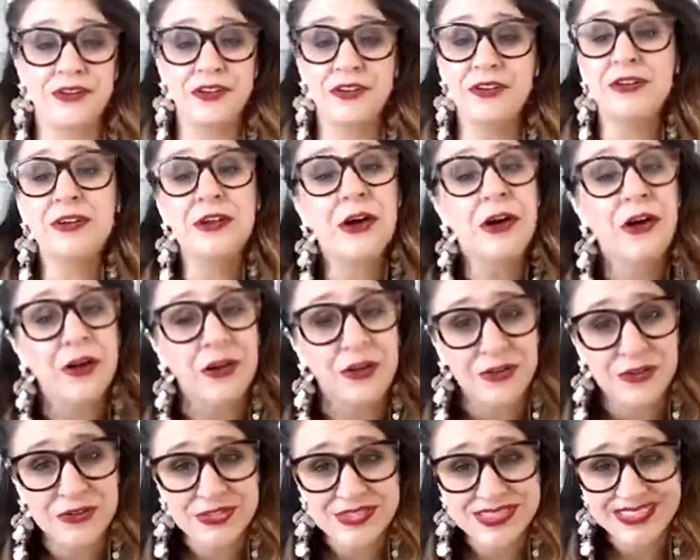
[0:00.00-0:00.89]
Who
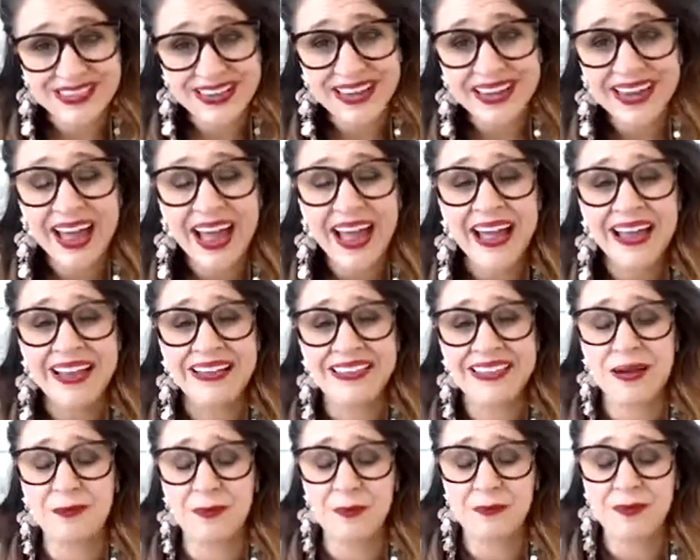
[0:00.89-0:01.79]
knows? Okay,
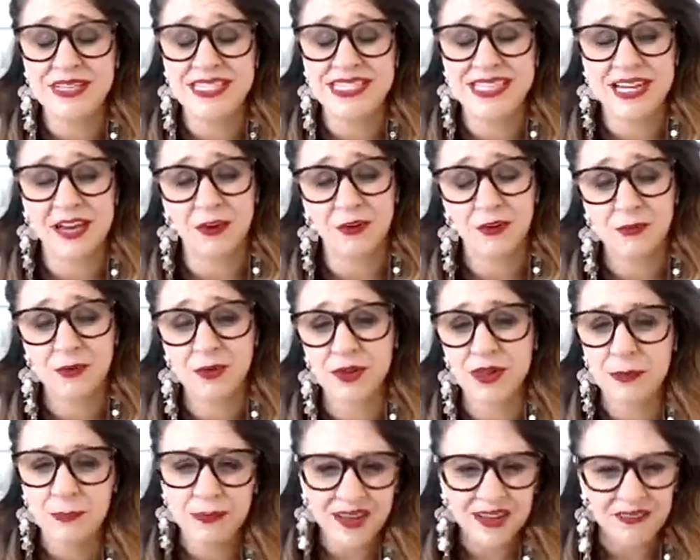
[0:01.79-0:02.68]
and that would be
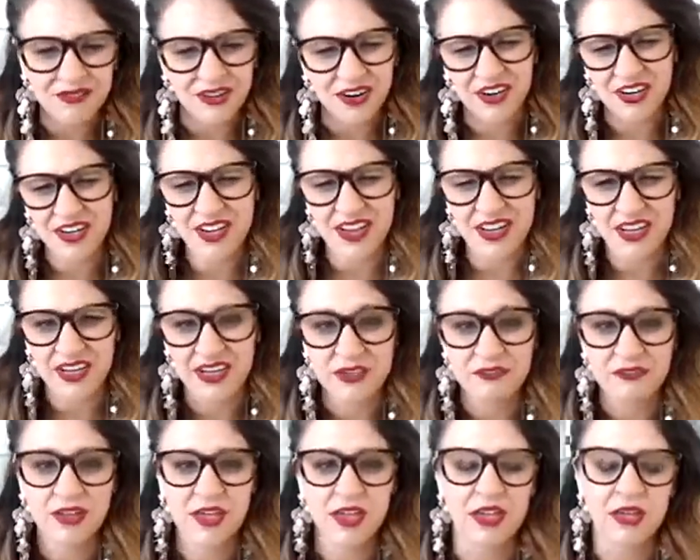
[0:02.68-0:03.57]
terrible. I'm being very
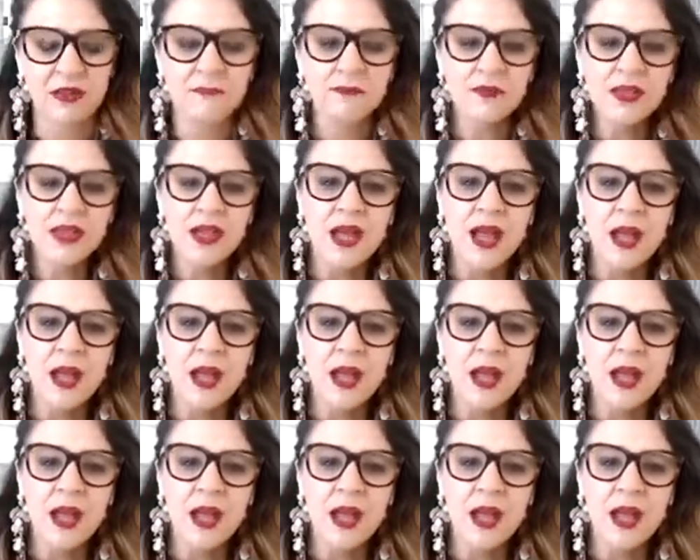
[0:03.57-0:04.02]
negative here.